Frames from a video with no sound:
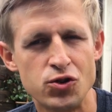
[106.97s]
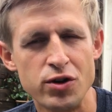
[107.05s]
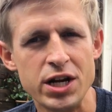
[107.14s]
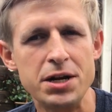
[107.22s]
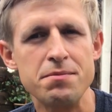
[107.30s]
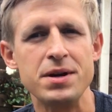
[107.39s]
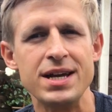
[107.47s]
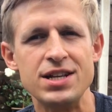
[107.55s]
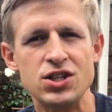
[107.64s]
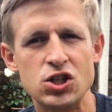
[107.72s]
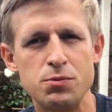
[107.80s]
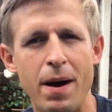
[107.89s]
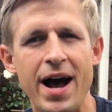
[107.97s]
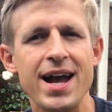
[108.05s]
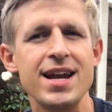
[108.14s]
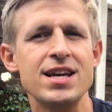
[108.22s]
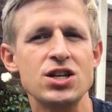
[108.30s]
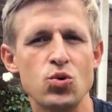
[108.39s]
dream
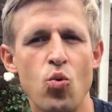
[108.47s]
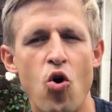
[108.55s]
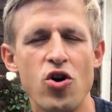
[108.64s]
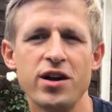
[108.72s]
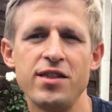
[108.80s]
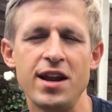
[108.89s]
inspired his walk,